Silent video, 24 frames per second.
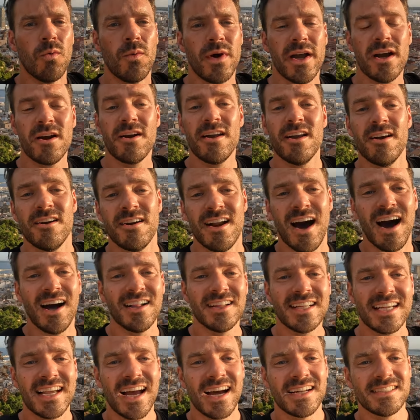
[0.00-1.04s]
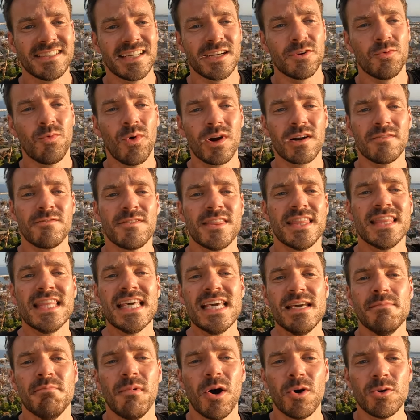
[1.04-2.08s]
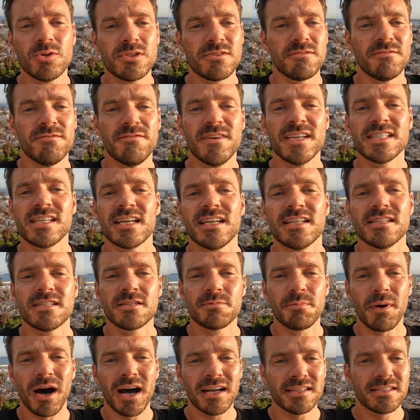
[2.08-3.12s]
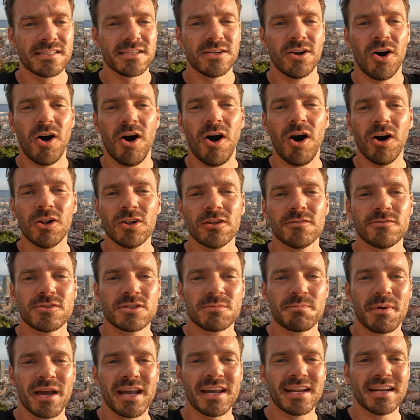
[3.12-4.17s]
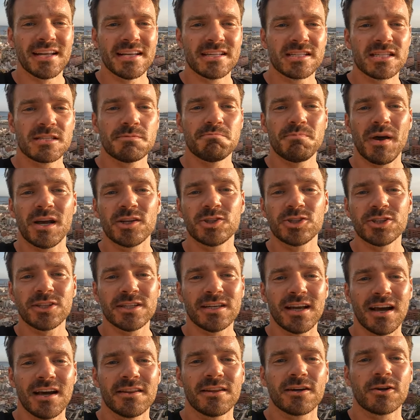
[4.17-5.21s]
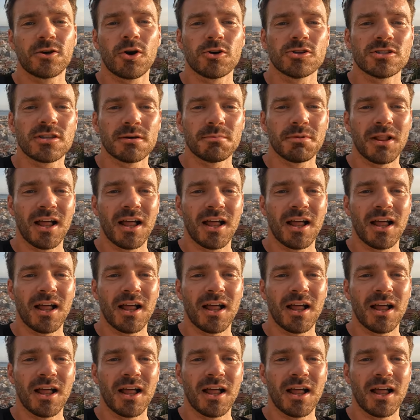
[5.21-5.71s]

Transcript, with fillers: We are here in Alicante, one of the most visited spots in all of Spain, especially on the Costa